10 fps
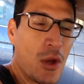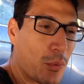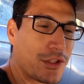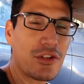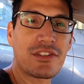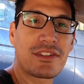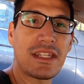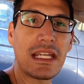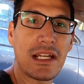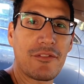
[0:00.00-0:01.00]
When you're
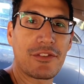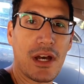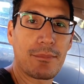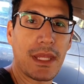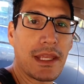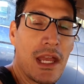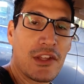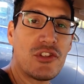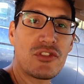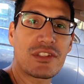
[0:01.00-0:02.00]
sick of something,
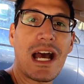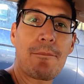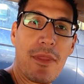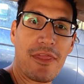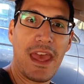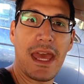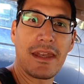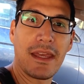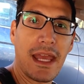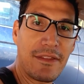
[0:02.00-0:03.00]
you stop
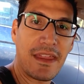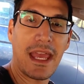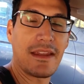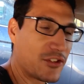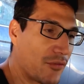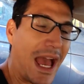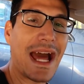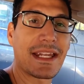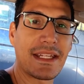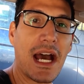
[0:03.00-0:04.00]
then, and you've
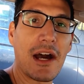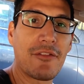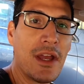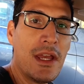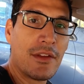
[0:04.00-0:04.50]
had enough.